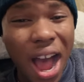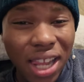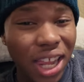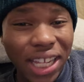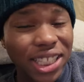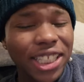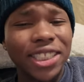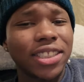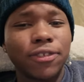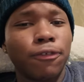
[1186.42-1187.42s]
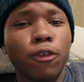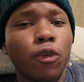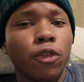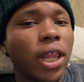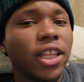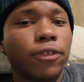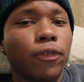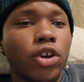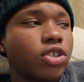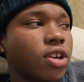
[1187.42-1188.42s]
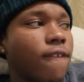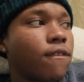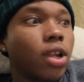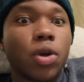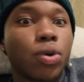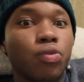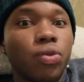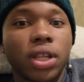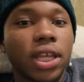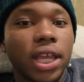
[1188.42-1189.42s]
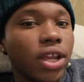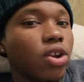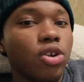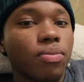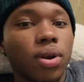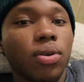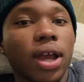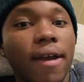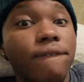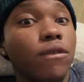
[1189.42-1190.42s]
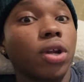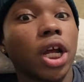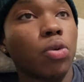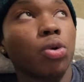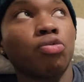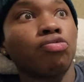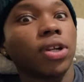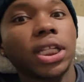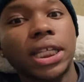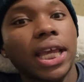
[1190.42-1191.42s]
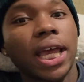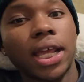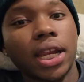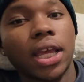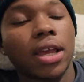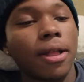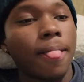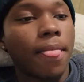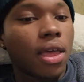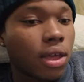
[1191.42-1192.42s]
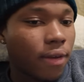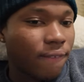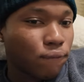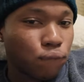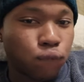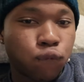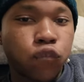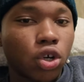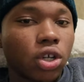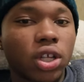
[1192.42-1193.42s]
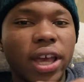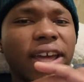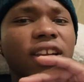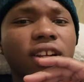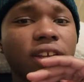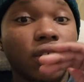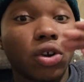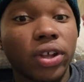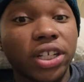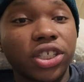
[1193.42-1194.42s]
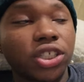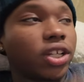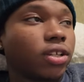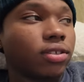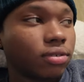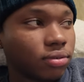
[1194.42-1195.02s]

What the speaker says: I like this full-length version. I feel like we really here, bro. Like, I feel like we're really in it. Fuck editing and all that shit.